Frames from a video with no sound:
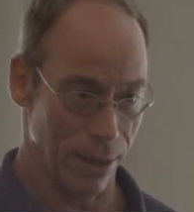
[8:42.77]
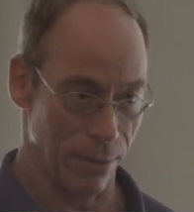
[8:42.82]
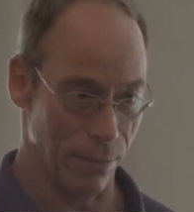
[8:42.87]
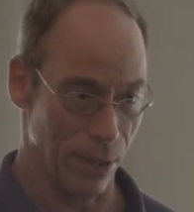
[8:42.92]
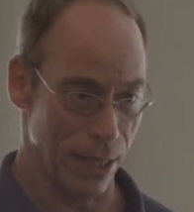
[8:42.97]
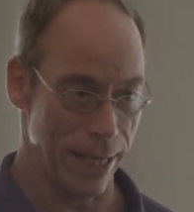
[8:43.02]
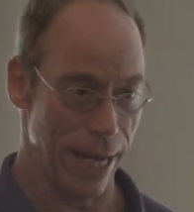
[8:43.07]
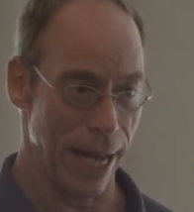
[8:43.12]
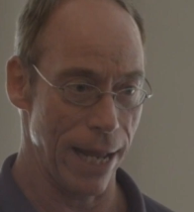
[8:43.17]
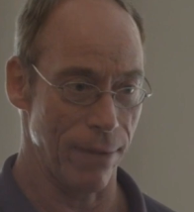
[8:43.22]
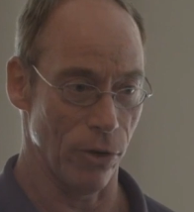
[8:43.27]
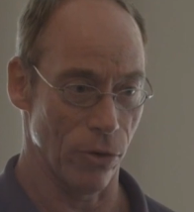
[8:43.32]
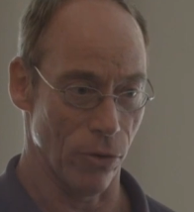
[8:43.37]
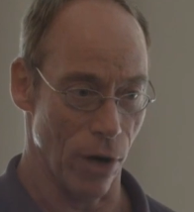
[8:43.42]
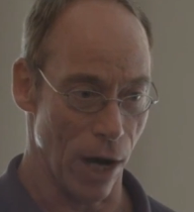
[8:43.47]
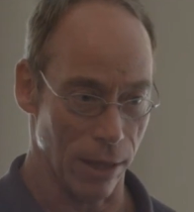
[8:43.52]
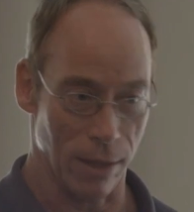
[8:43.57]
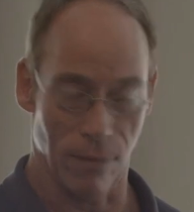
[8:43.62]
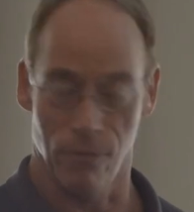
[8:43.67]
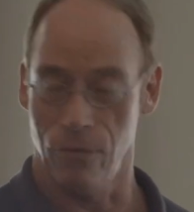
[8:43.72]
I mean, David
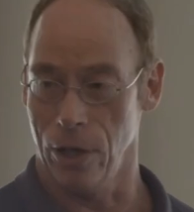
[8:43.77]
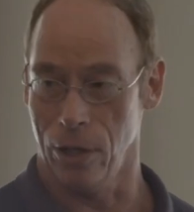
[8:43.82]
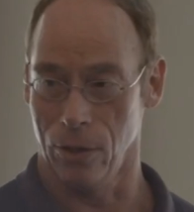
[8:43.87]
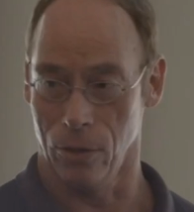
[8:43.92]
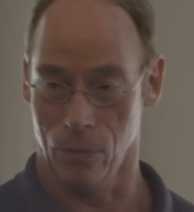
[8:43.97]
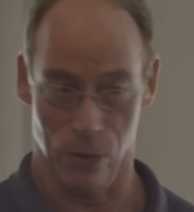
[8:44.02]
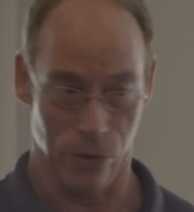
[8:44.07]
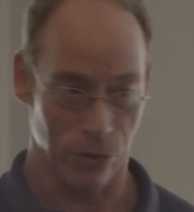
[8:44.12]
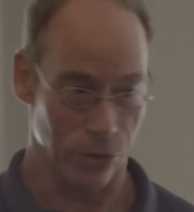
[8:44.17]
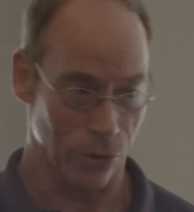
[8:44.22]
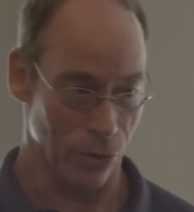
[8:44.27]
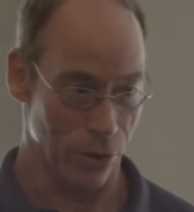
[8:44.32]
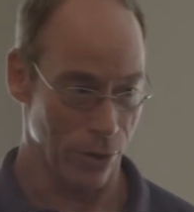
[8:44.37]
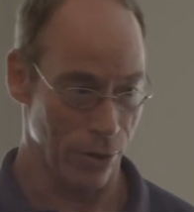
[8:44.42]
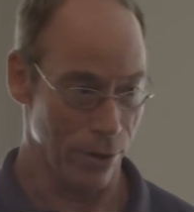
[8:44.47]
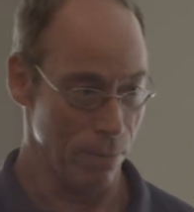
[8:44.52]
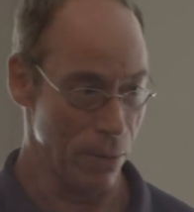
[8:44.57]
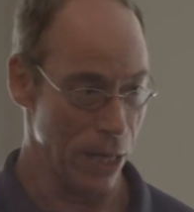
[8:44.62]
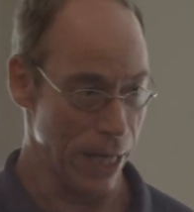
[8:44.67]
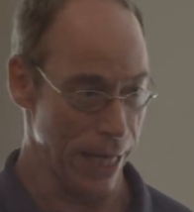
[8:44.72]
Rockefeller was sort
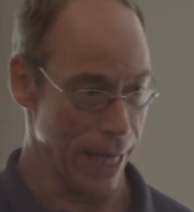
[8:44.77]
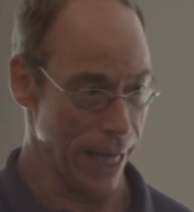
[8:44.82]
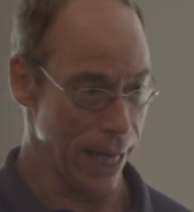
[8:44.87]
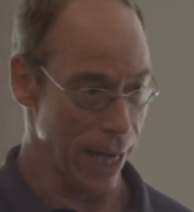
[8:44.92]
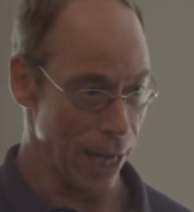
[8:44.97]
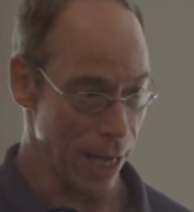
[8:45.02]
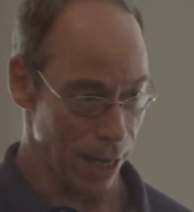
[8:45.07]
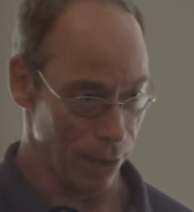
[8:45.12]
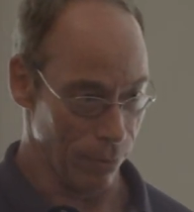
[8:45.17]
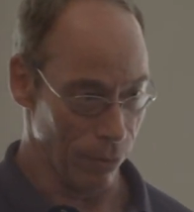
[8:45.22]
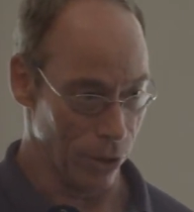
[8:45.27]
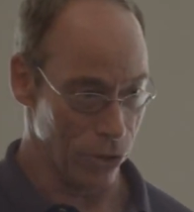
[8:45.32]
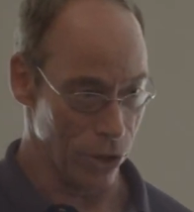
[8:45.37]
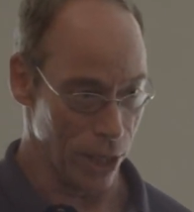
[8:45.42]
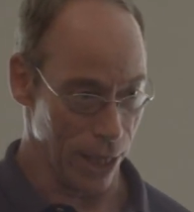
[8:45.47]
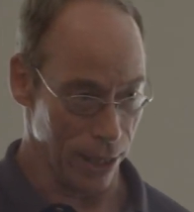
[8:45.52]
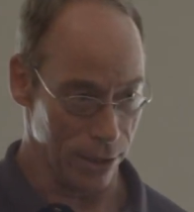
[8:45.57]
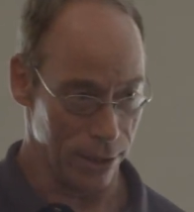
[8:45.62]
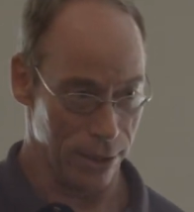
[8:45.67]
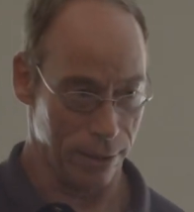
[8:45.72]
of the money guy with
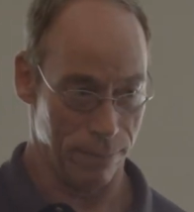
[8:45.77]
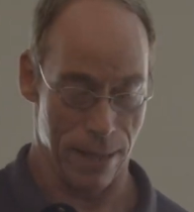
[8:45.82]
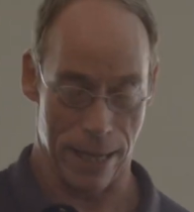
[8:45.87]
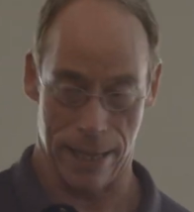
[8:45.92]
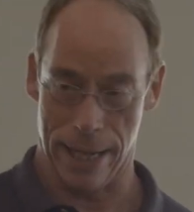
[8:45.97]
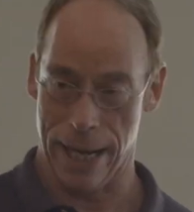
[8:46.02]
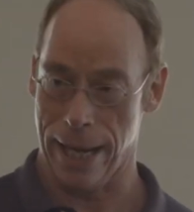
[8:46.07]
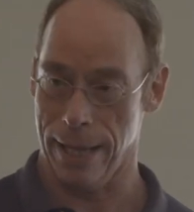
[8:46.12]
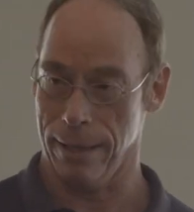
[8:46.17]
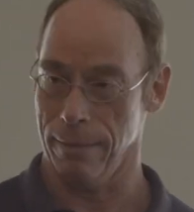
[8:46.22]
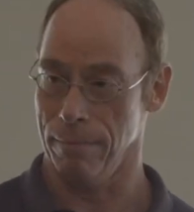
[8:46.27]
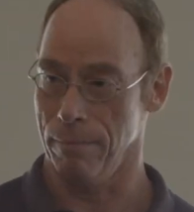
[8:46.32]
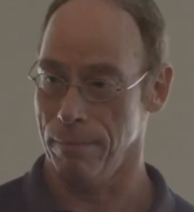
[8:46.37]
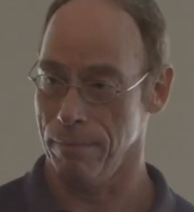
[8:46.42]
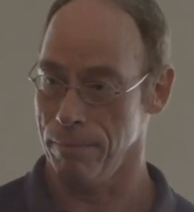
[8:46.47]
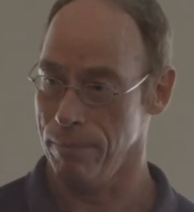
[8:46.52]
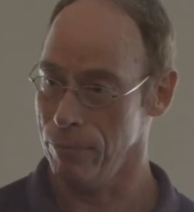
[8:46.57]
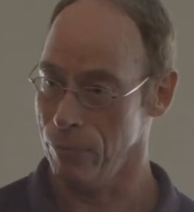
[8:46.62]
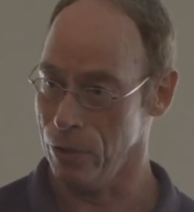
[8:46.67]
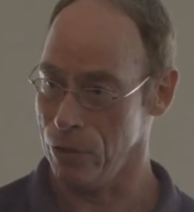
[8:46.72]
Chase
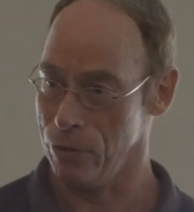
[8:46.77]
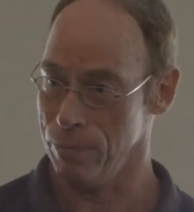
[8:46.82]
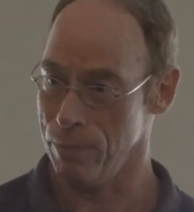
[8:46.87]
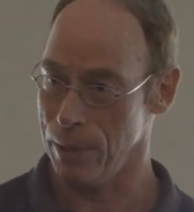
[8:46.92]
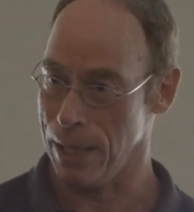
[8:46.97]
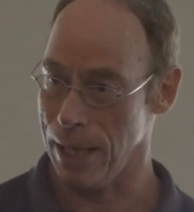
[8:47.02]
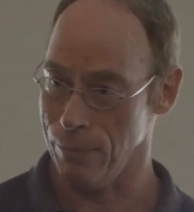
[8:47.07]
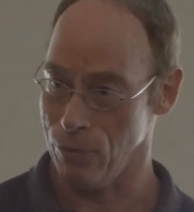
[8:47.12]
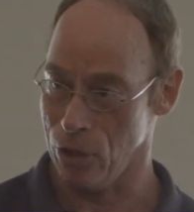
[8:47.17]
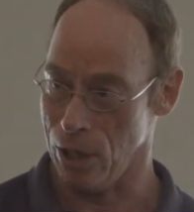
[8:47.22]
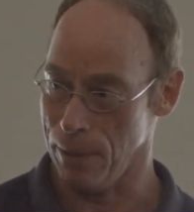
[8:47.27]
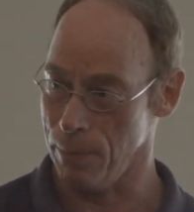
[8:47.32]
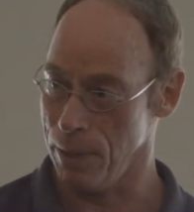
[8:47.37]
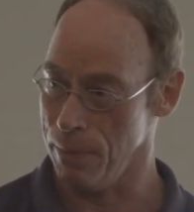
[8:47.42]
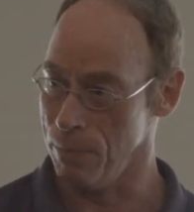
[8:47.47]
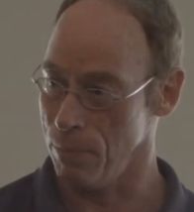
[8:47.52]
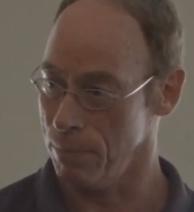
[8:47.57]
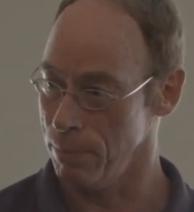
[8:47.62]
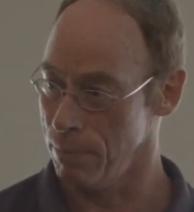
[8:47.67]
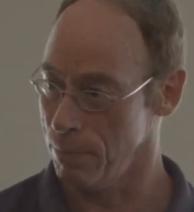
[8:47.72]
Manhattan, which became J
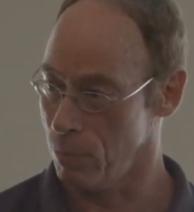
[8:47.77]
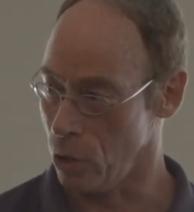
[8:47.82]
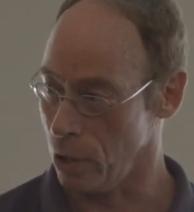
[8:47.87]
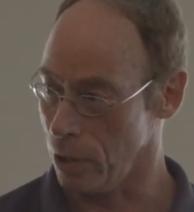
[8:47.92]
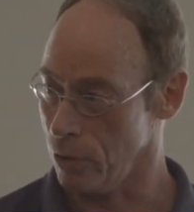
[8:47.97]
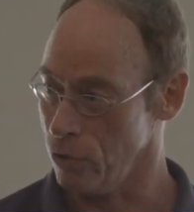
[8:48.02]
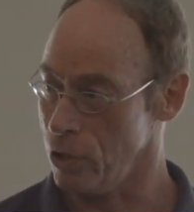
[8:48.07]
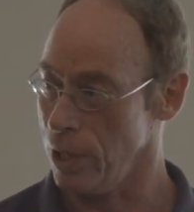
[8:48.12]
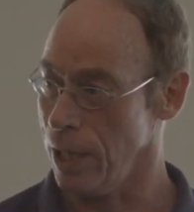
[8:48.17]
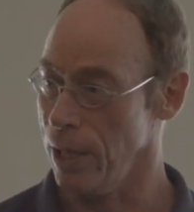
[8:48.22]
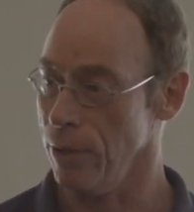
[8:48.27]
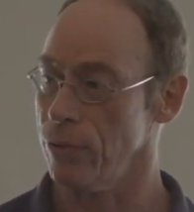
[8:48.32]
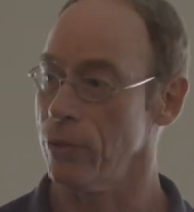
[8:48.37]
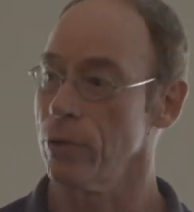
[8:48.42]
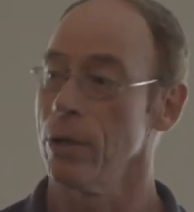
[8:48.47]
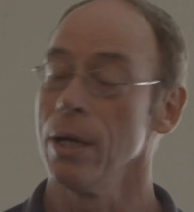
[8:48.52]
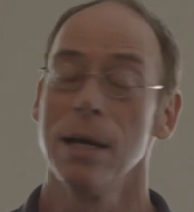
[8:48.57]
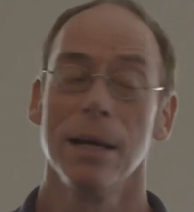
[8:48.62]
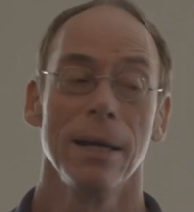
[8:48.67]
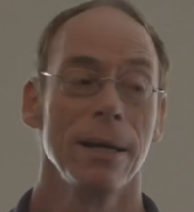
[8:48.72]
P. Morgan Chase,